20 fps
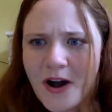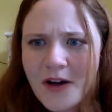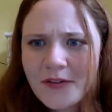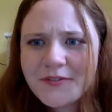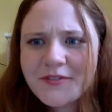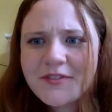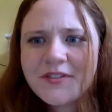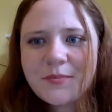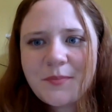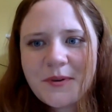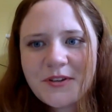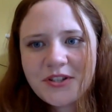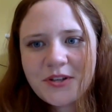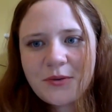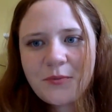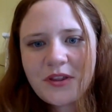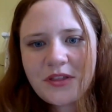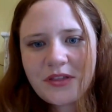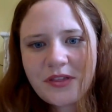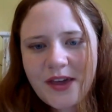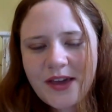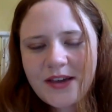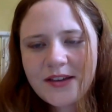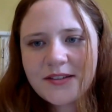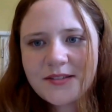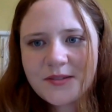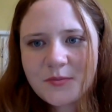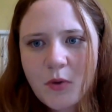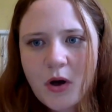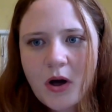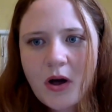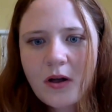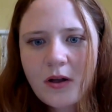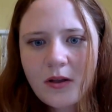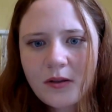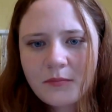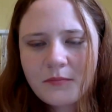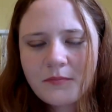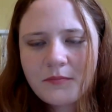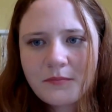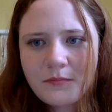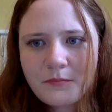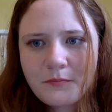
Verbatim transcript: for authors, especially with like small